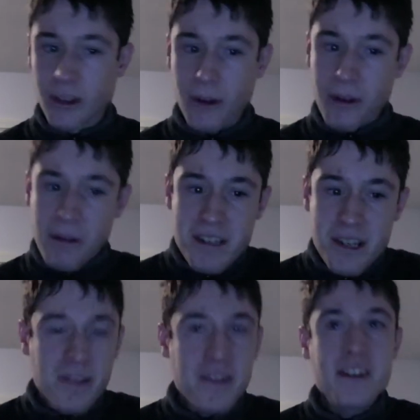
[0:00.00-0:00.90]
The only
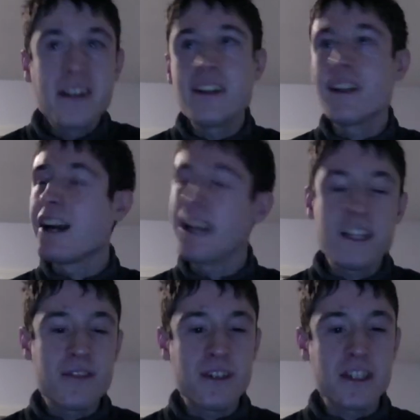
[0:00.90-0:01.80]
reason I'm giving it a
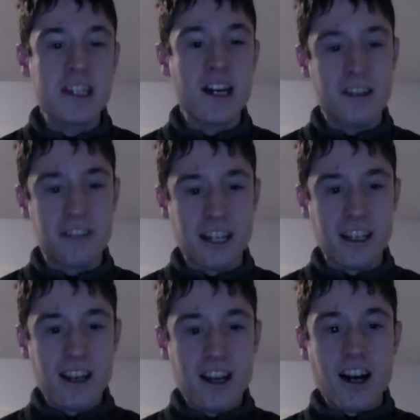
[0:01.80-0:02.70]
9 is for its
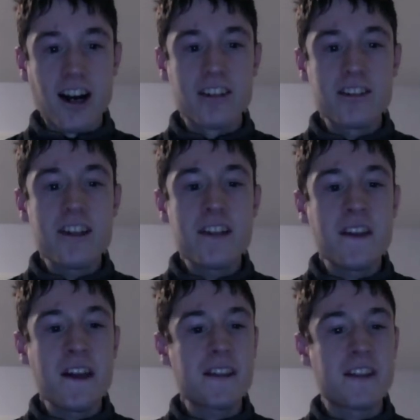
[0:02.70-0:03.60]
comedy. Other
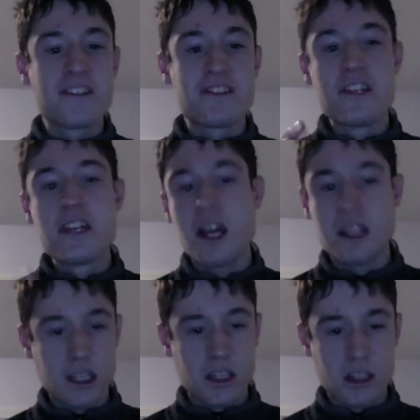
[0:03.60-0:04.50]
than that, there is
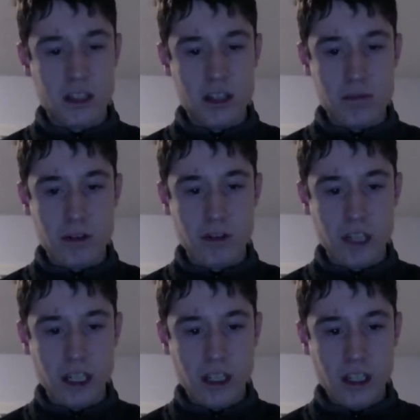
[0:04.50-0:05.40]
nothing to this
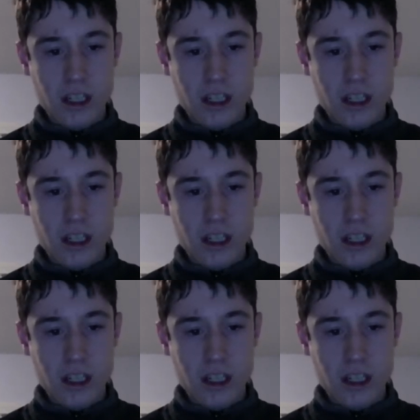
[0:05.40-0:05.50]
movie.